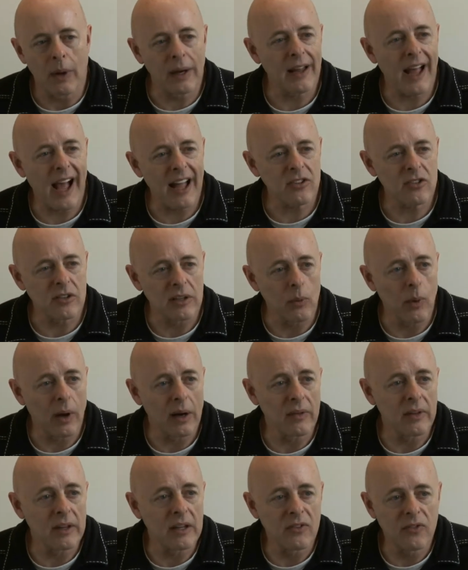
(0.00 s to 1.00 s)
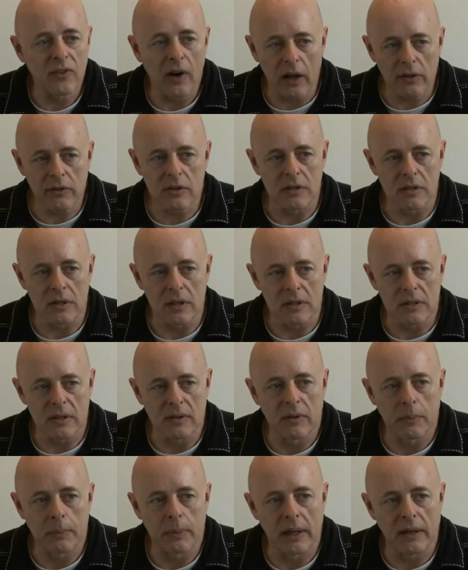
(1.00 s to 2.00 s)
Actually, one of the advantages
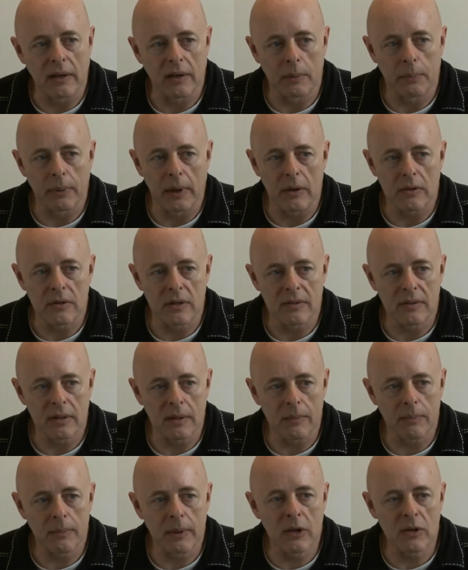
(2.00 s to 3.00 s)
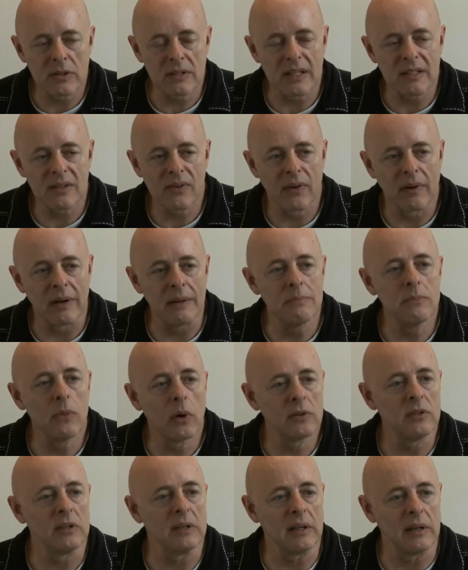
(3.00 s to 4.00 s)
of a blended approach is that because it's very
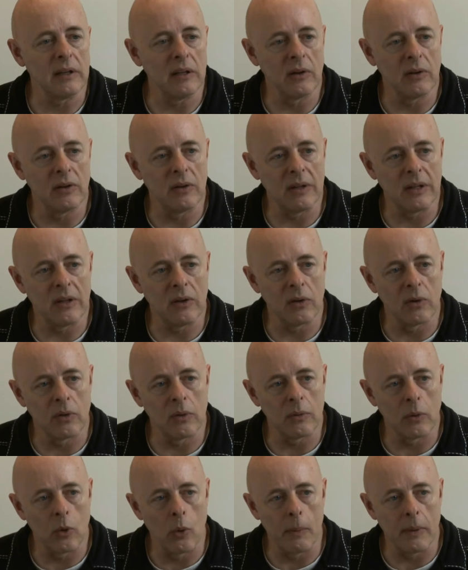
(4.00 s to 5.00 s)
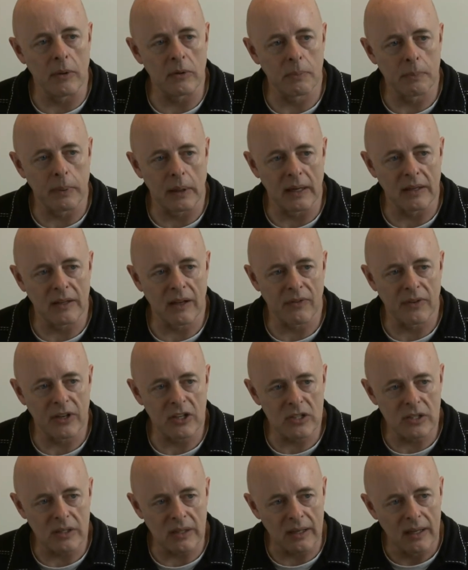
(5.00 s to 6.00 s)
modular, you're almost by
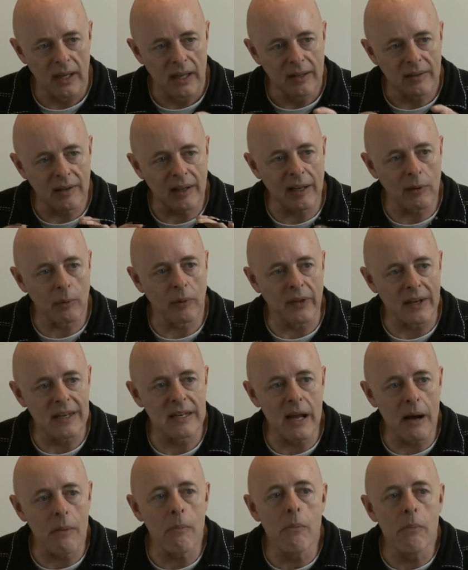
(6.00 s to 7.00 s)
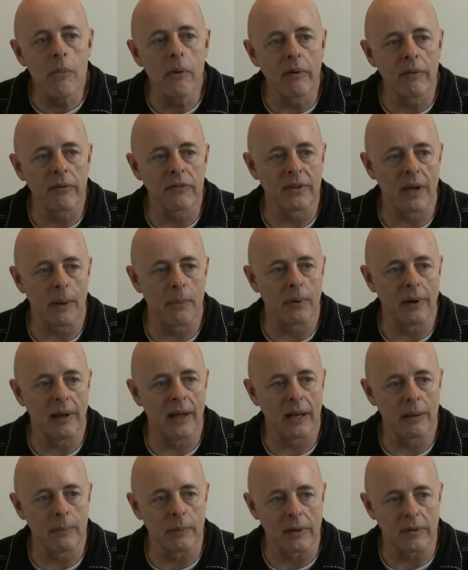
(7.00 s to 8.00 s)
definition dealing with a number of separate
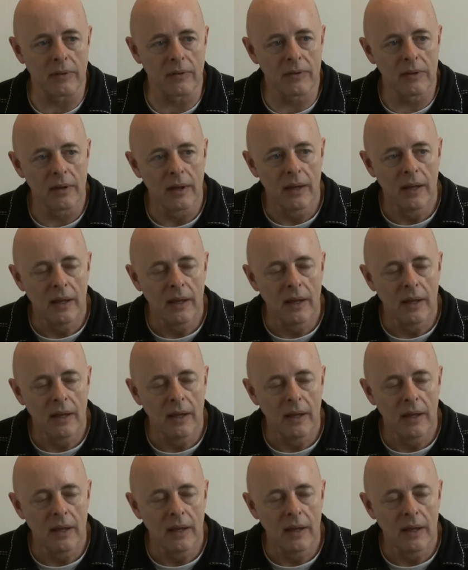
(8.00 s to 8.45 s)
elements.